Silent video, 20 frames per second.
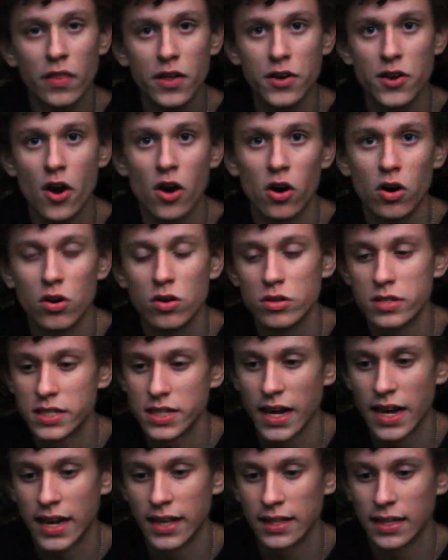the nose
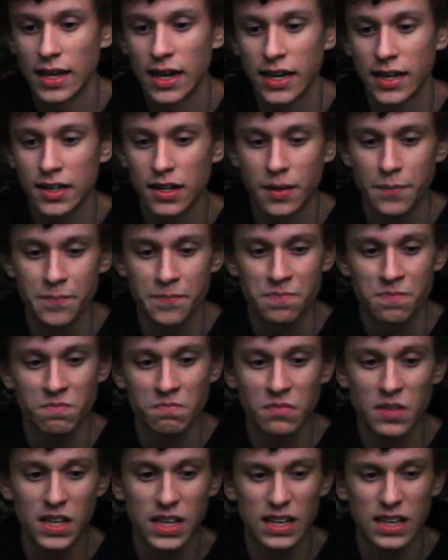and I
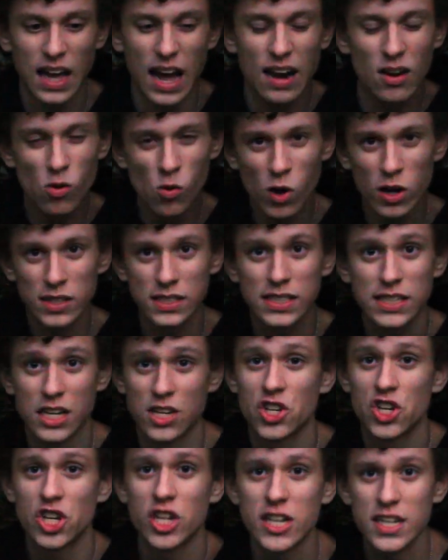don't want to say
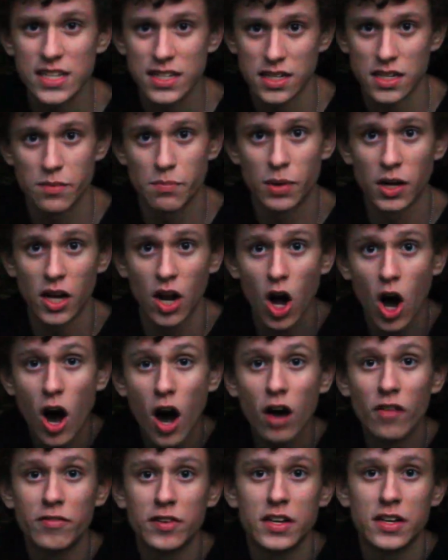cheesy, but
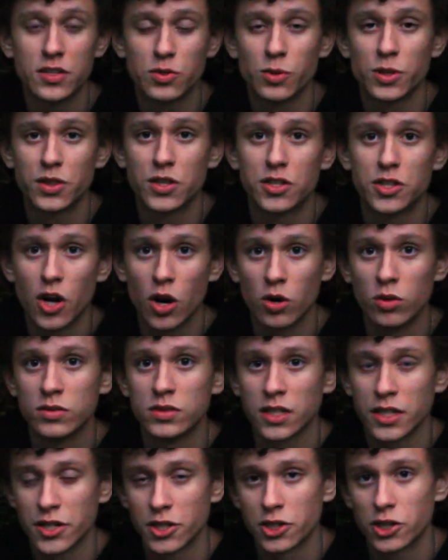obvious with the
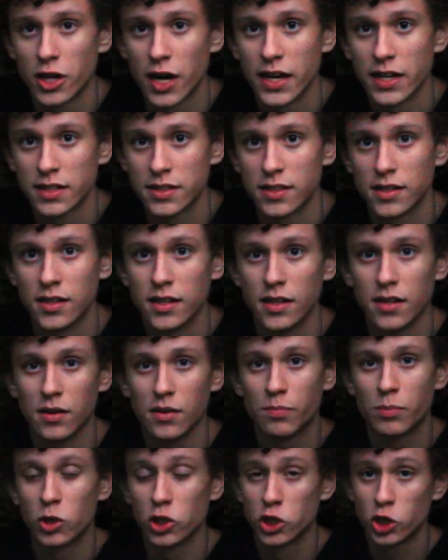tones that you're trying to
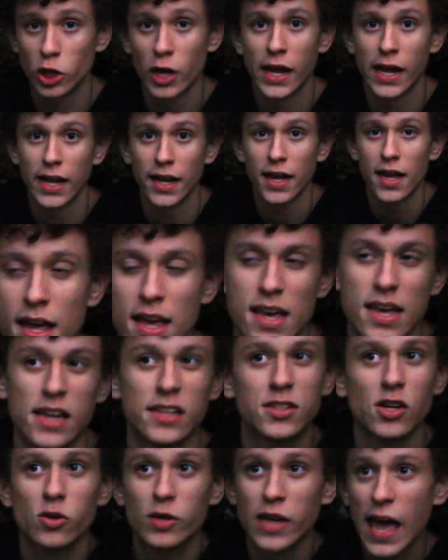portray.
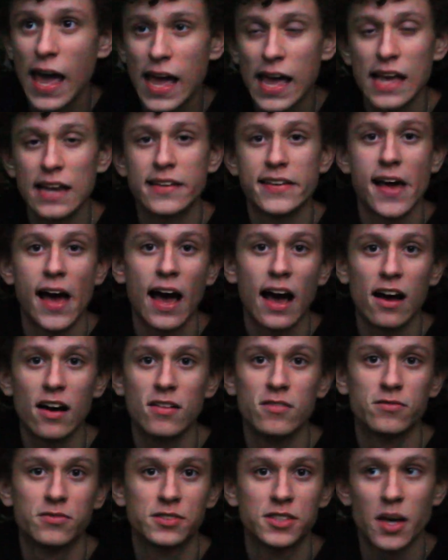It's okay to
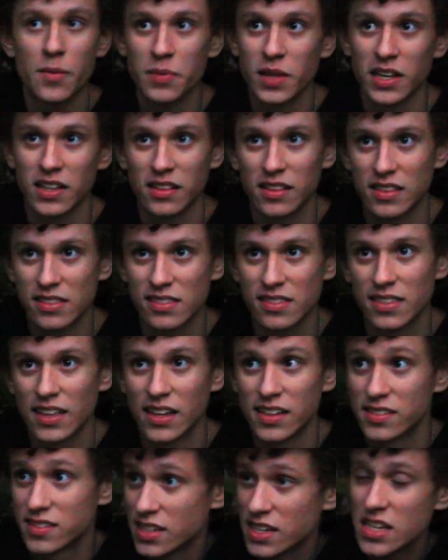have something
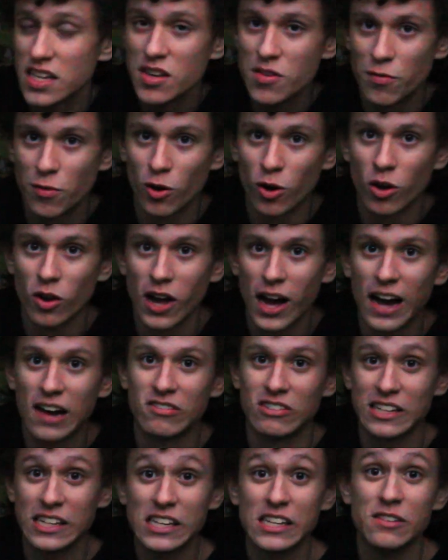that's evil have
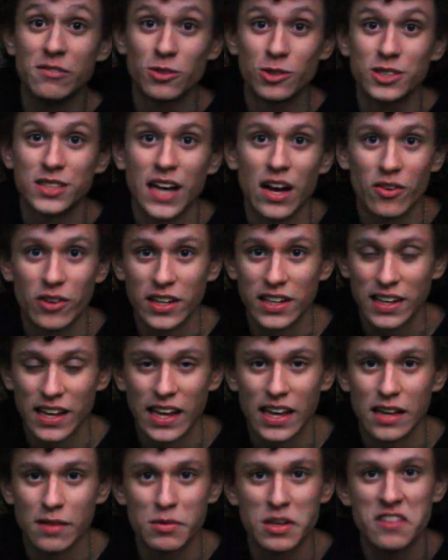an evil sounding
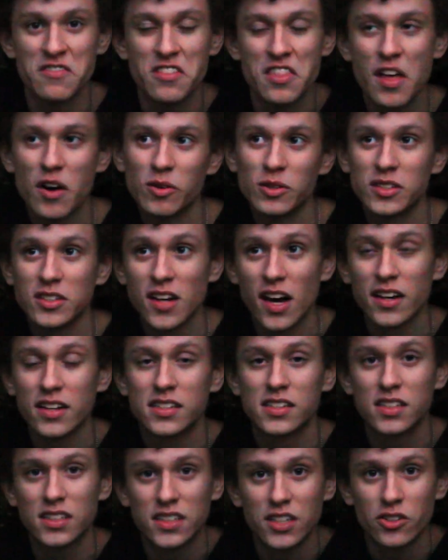name, even though it's not
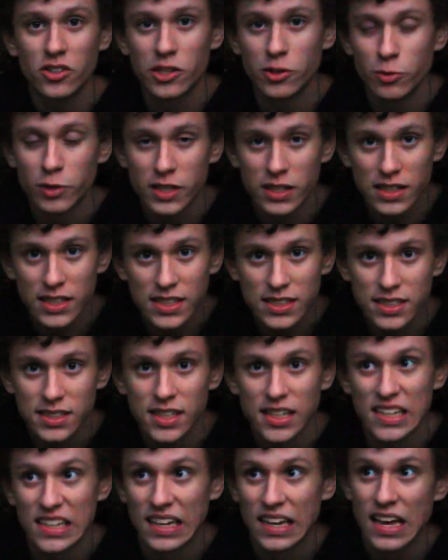necessarily
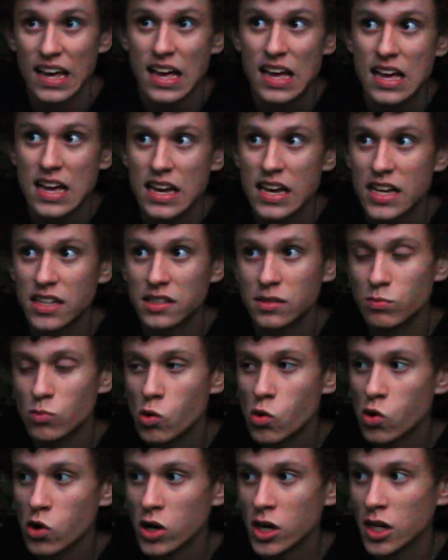realistic. It's
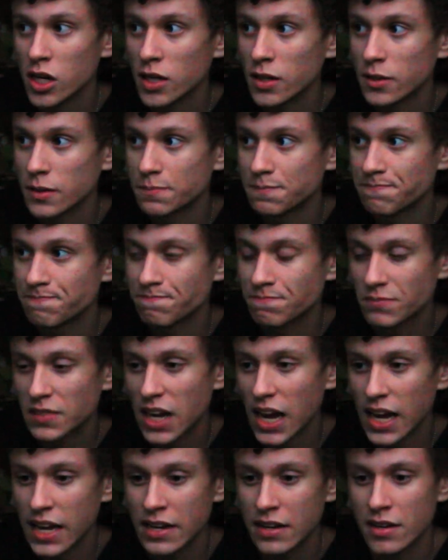more
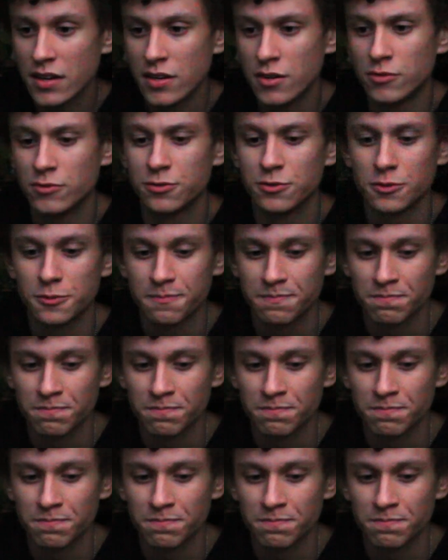kind of